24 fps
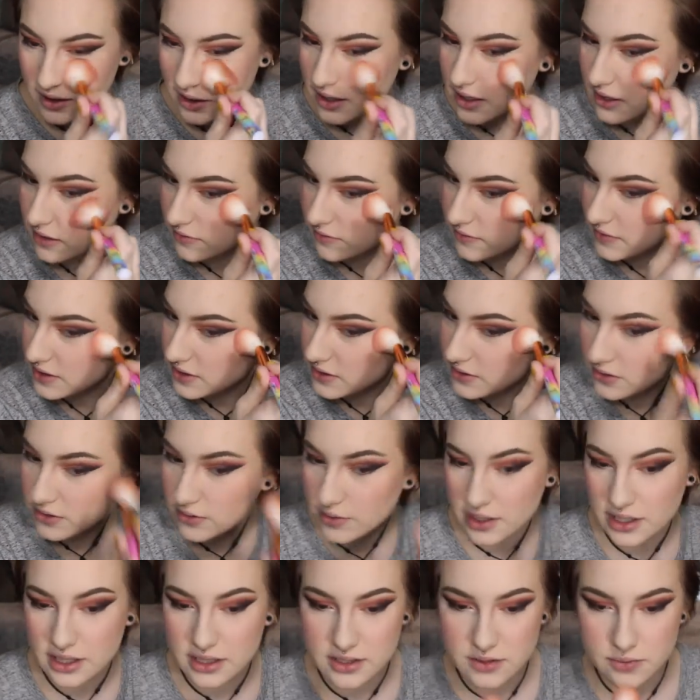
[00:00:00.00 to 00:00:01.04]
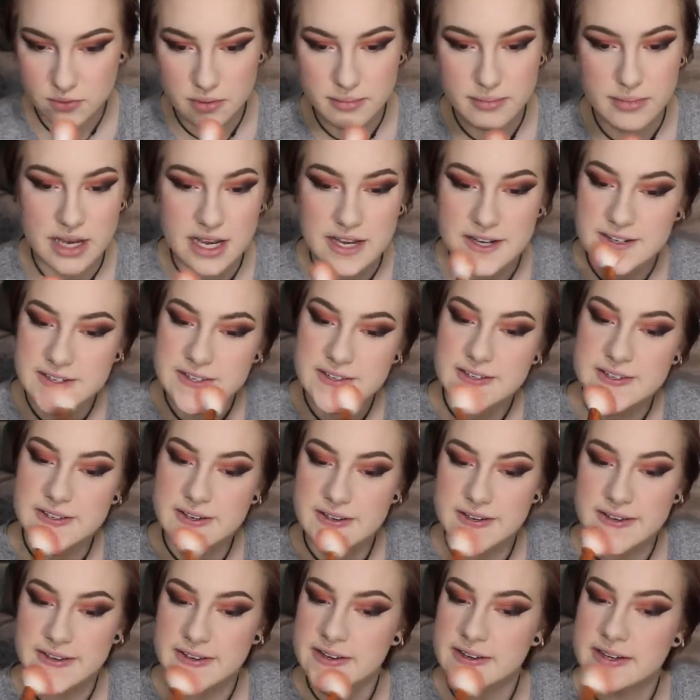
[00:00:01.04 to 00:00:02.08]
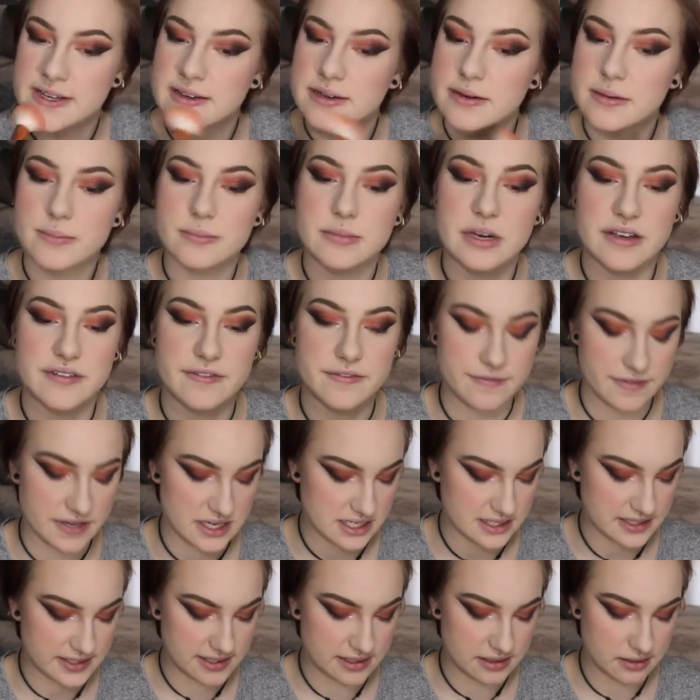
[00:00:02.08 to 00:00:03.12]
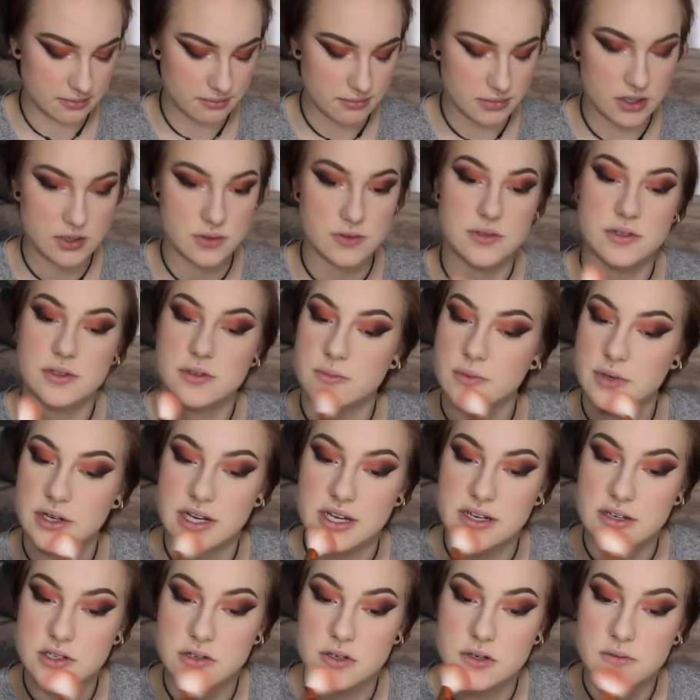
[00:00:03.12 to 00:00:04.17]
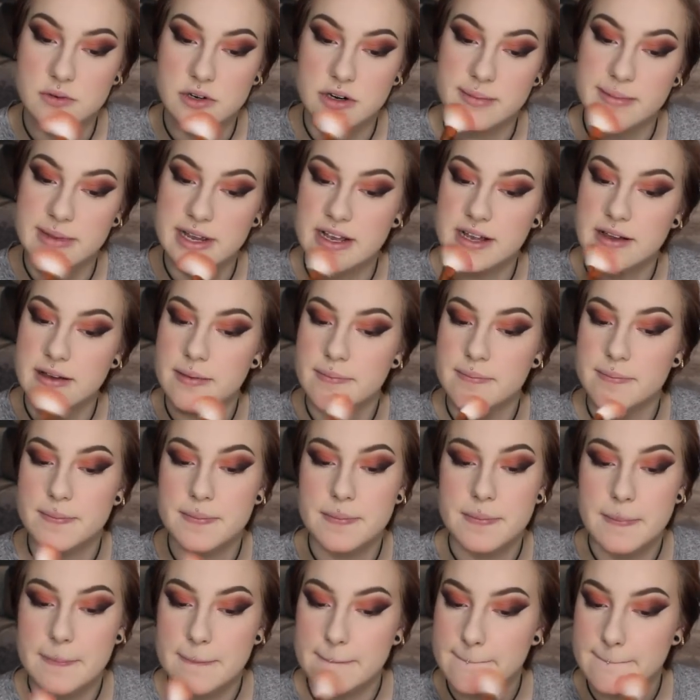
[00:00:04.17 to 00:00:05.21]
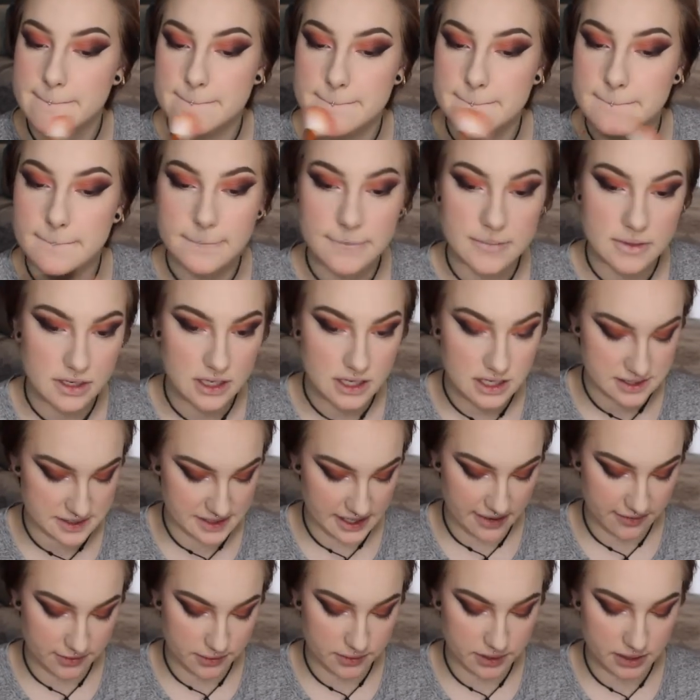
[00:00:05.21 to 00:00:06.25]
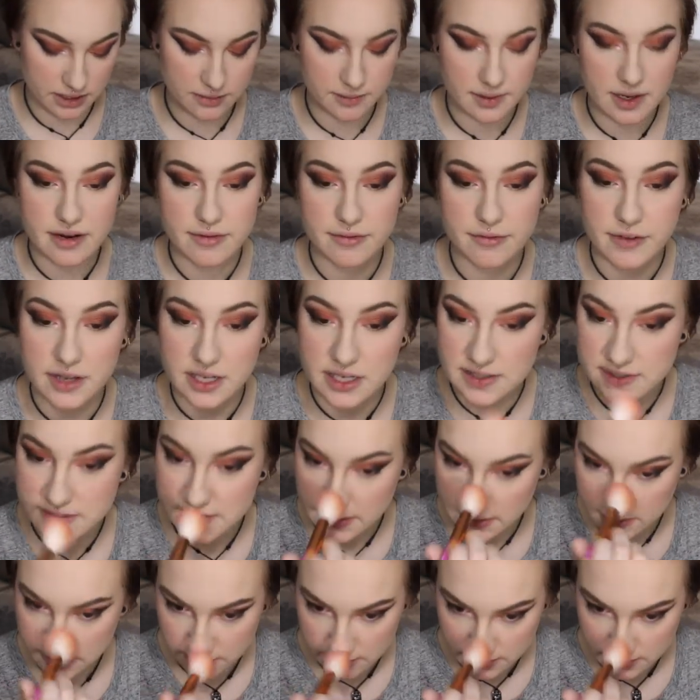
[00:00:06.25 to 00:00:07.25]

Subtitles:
And I feel doing it this way matches my face the most when I don't wear makeup, because I have a really red face.